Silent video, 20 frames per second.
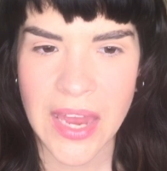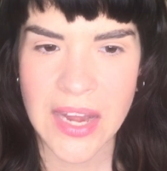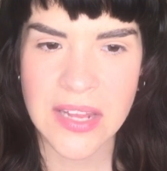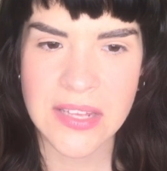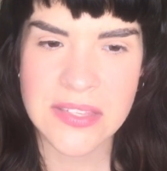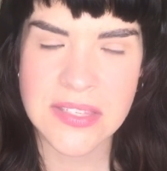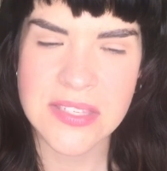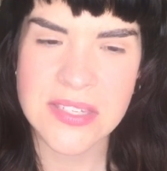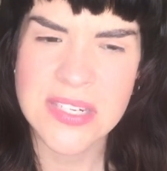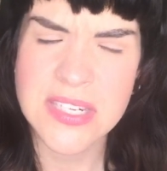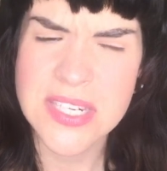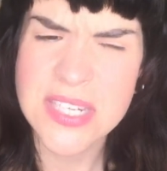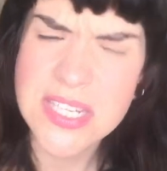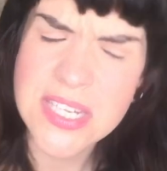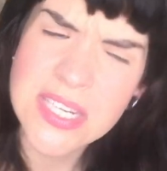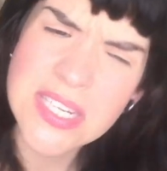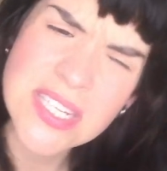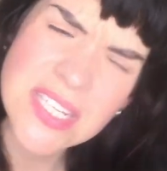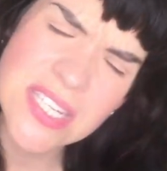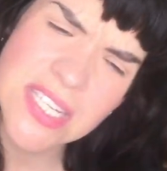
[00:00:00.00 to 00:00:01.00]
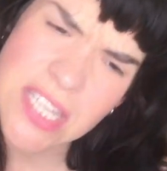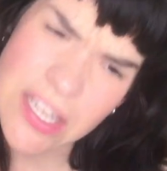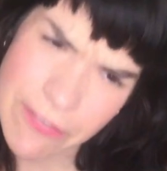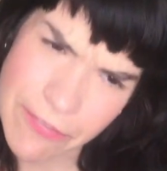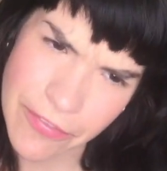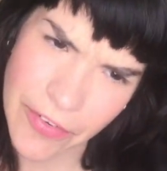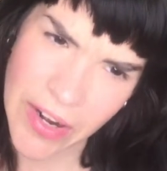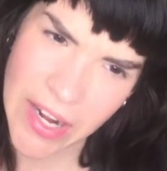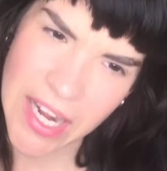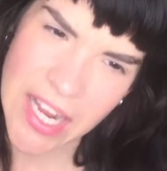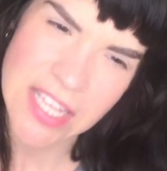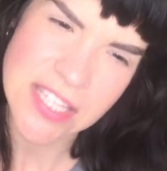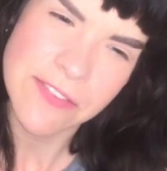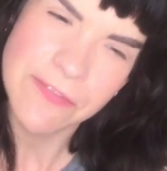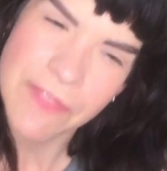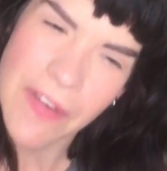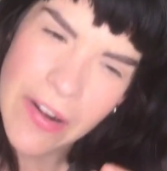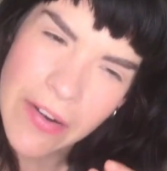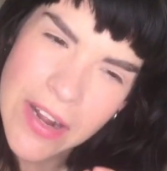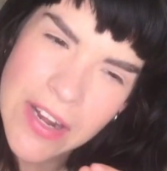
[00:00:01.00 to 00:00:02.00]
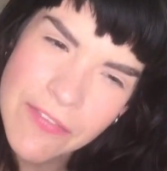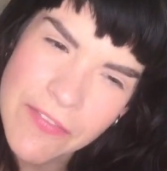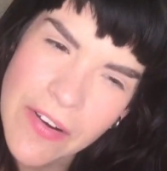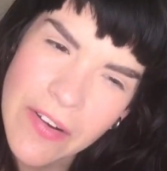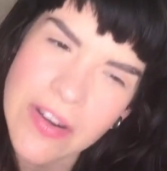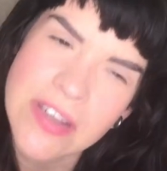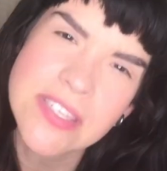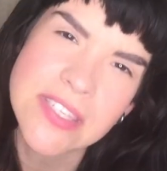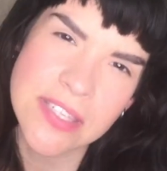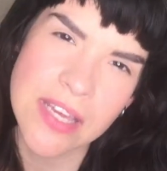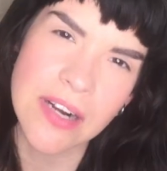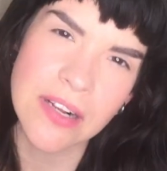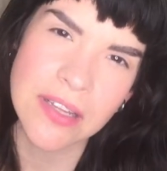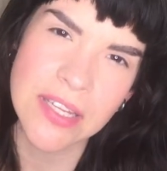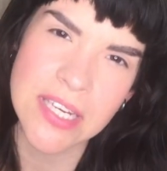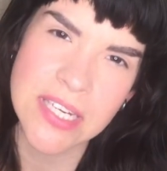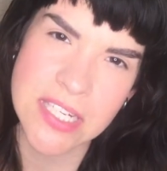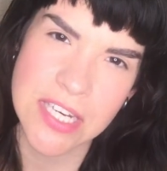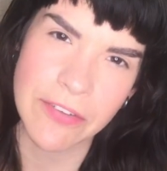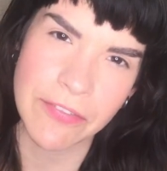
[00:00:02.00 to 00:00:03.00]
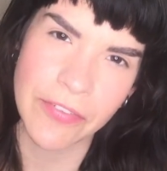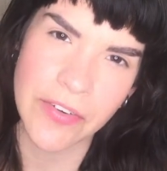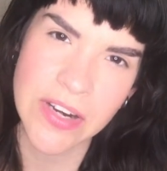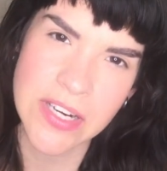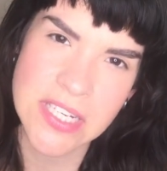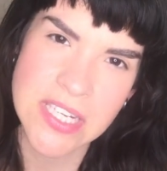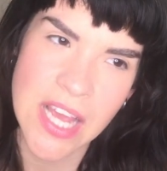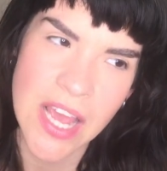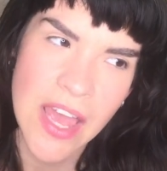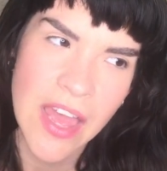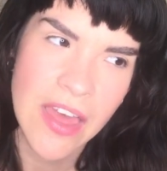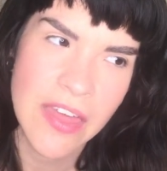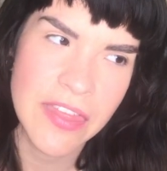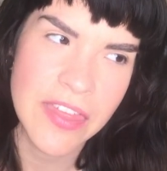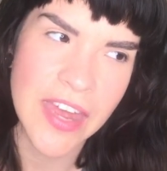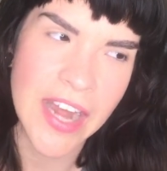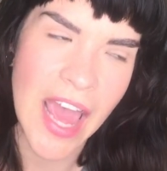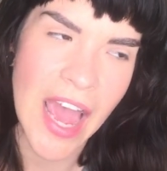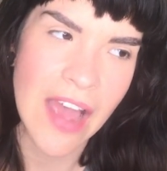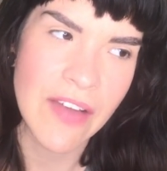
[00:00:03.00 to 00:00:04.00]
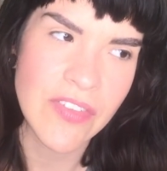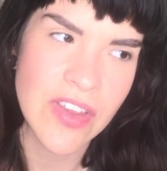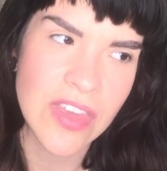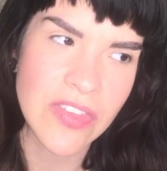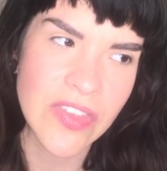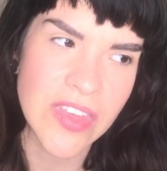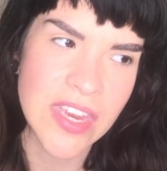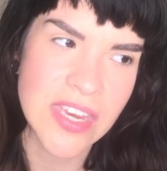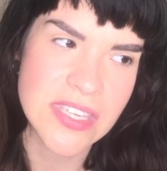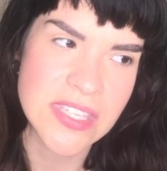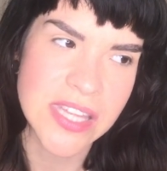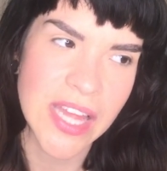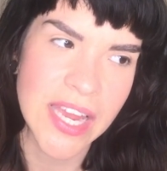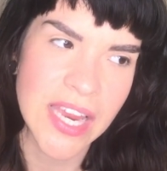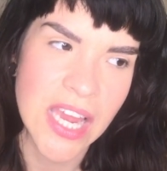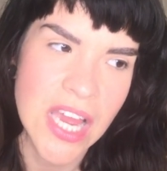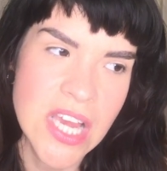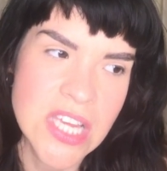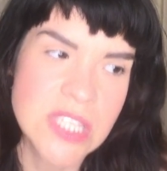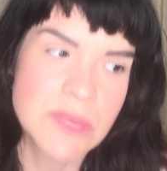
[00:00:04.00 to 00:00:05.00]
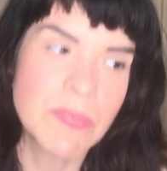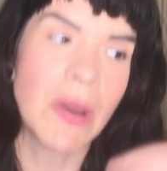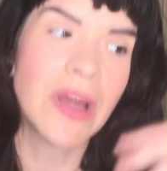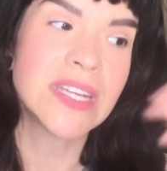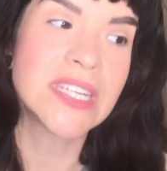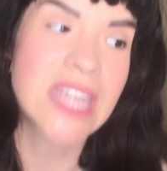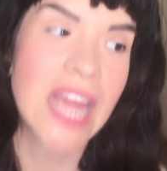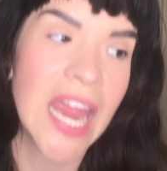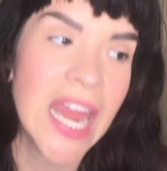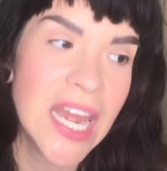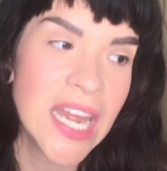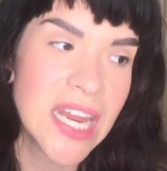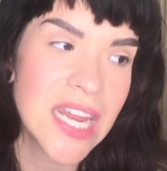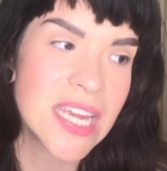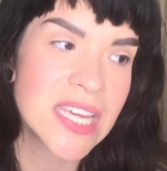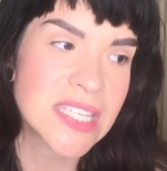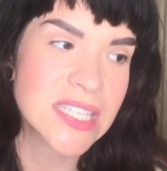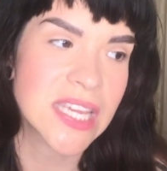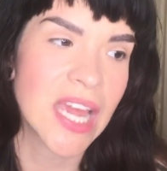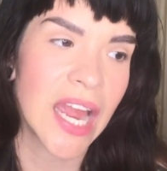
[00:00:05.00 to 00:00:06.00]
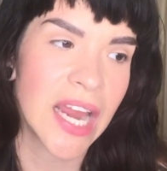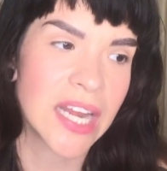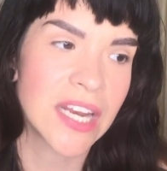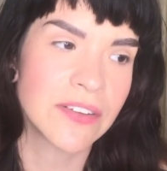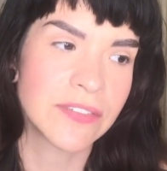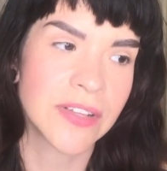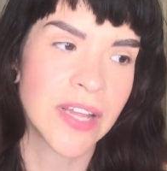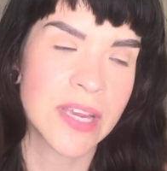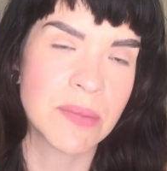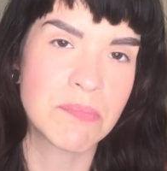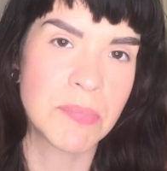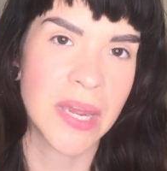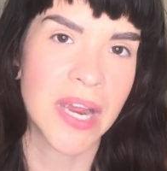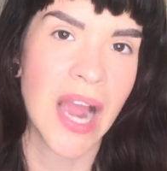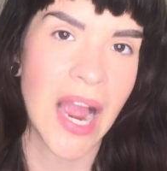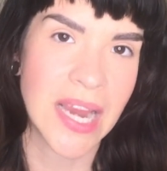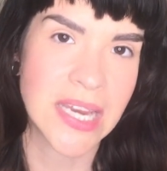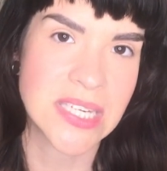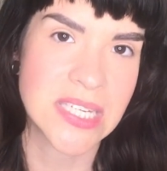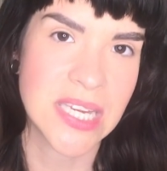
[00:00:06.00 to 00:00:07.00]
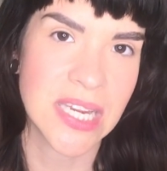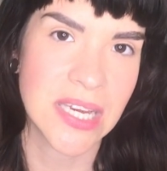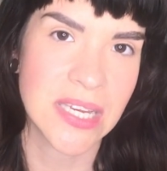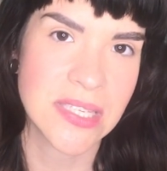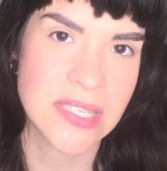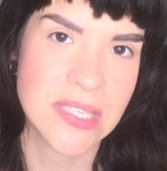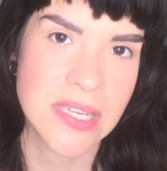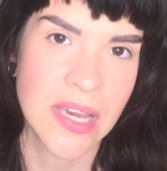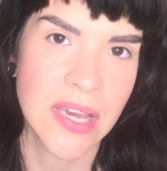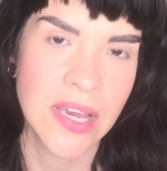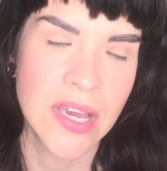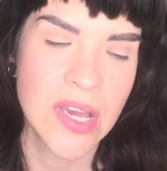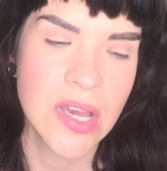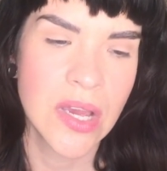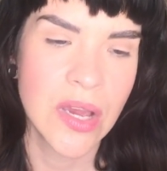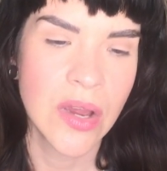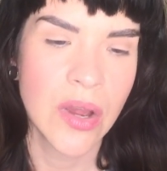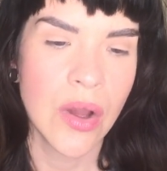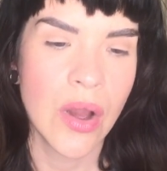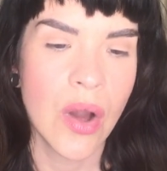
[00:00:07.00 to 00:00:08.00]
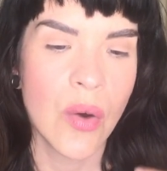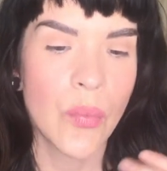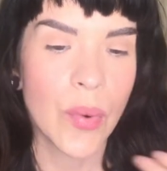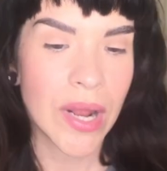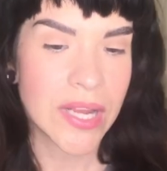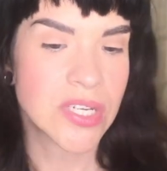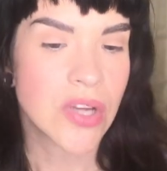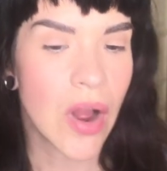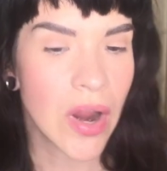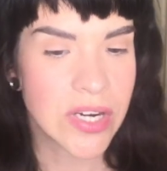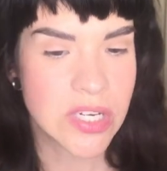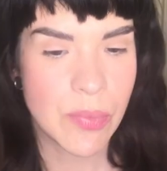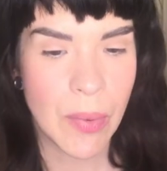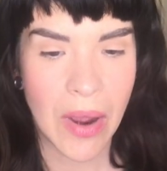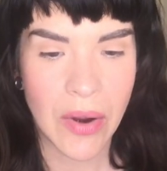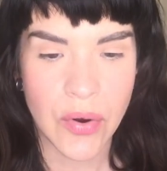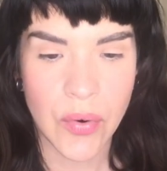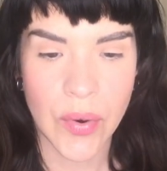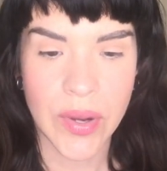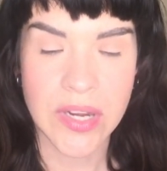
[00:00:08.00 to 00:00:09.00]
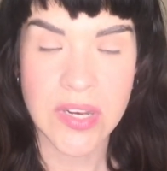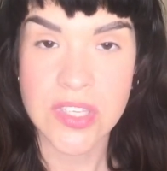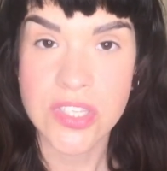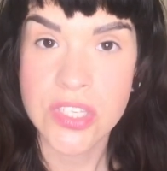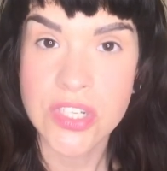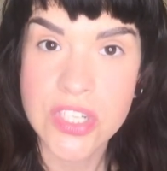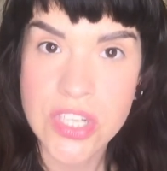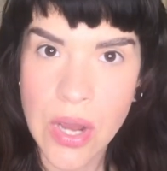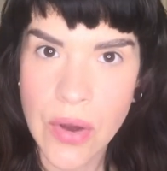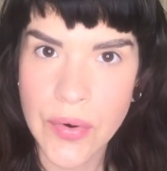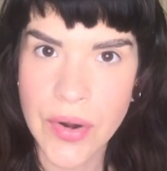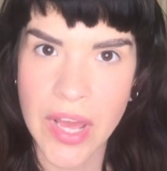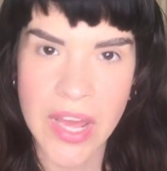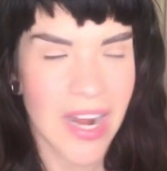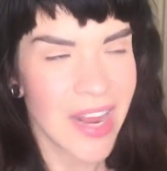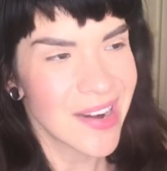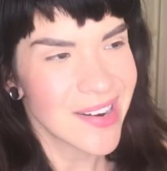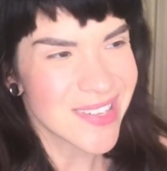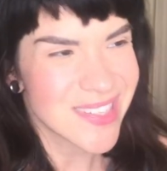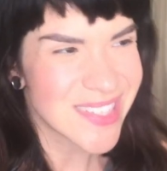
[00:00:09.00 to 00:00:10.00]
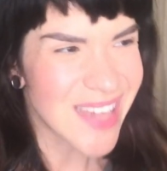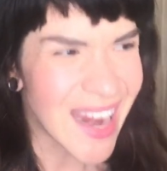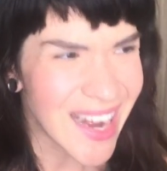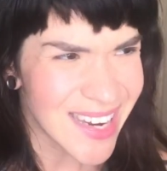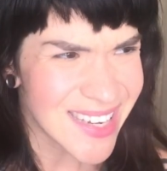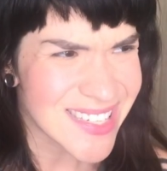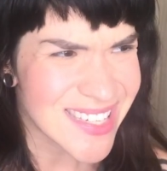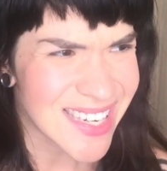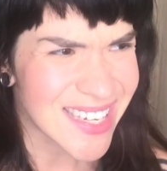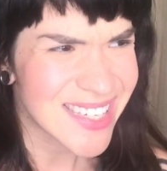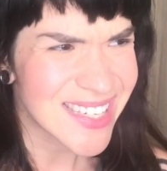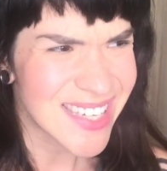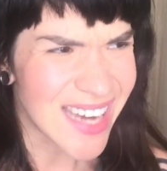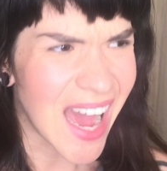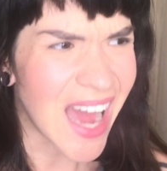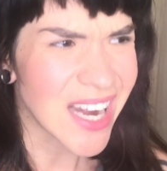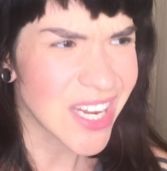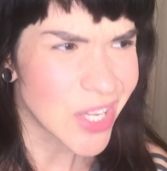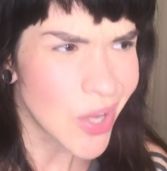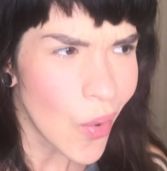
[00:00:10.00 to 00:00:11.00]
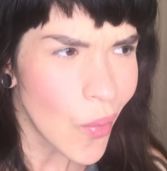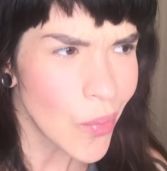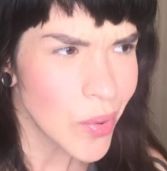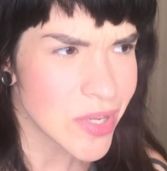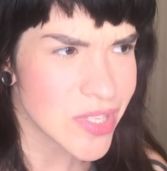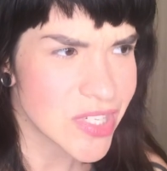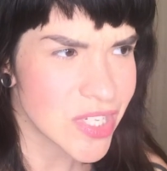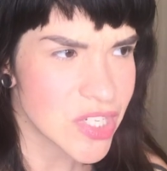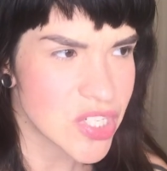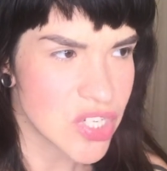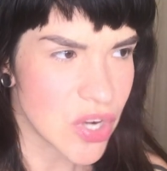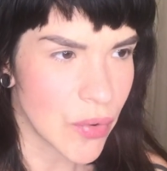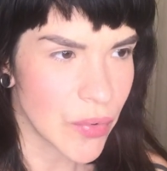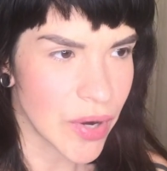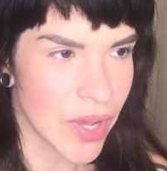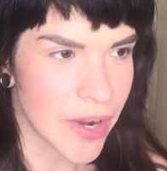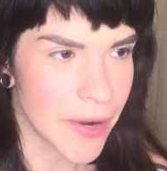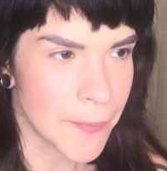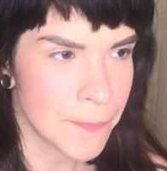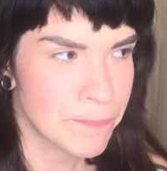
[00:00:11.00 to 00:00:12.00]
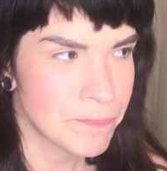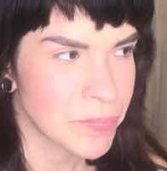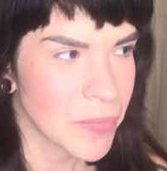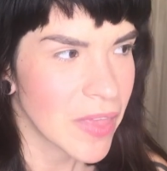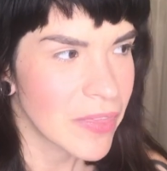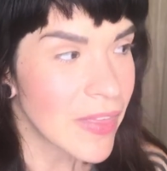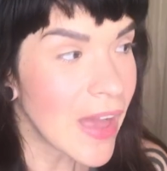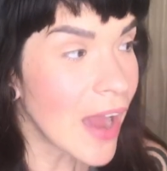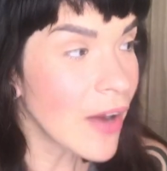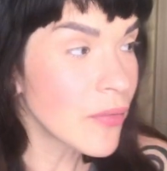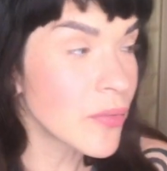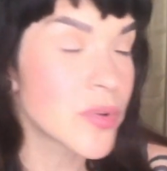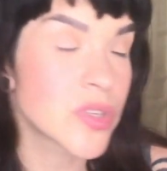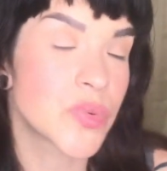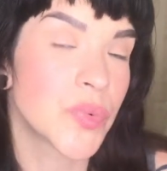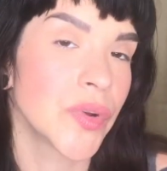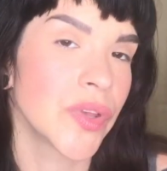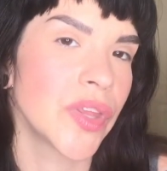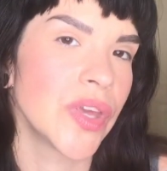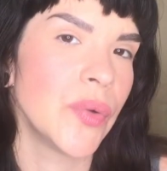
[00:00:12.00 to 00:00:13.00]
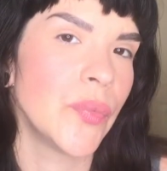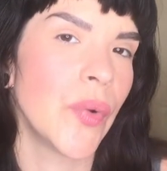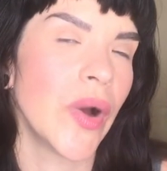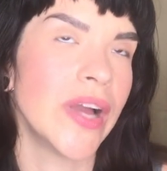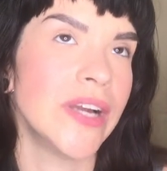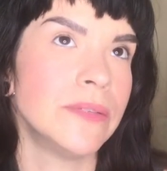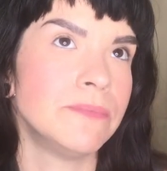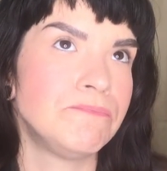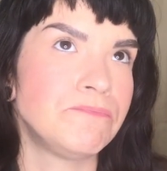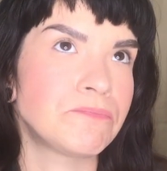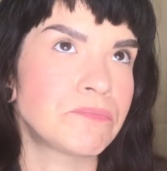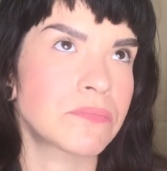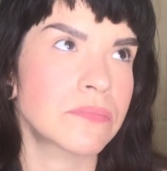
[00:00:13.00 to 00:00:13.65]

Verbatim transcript: And it's different. It's very, very subtly different than having these like spontaneous kind of like big ideas. When I talked about going to Sedona and I decided to not go to Sedona, that was really what